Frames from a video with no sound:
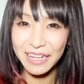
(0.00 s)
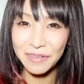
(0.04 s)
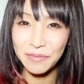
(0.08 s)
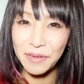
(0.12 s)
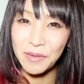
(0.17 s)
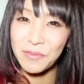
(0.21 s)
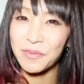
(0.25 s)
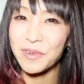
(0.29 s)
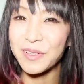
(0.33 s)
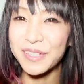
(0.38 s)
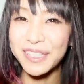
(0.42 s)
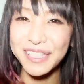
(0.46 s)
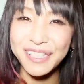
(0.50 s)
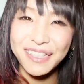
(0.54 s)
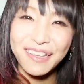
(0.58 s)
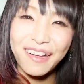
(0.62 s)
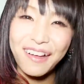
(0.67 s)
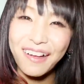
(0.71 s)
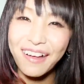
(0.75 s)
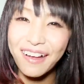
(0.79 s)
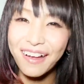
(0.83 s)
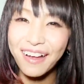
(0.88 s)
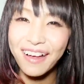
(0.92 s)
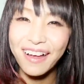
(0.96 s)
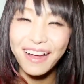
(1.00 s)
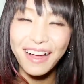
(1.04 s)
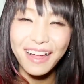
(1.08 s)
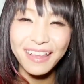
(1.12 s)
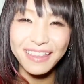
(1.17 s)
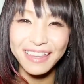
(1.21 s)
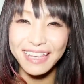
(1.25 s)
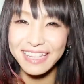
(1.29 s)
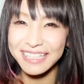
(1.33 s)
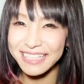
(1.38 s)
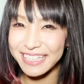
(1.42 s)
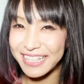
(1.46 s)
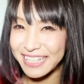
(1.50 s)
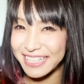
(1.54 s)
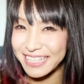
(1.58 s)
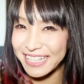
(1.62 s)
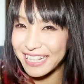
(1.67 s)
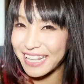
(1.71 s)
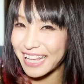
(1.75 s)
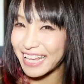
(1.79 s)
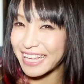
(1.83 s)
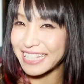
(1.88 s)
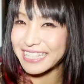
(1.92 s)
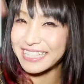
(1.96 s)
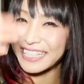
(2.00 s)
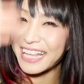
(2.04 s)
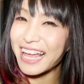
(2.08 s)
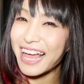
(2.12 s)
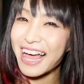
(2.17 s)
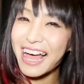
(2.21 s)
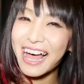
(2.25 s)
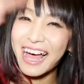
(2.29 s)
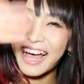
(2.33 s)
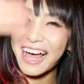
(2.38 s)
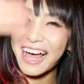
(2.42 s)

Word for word: Anime Boston. This is Lisa.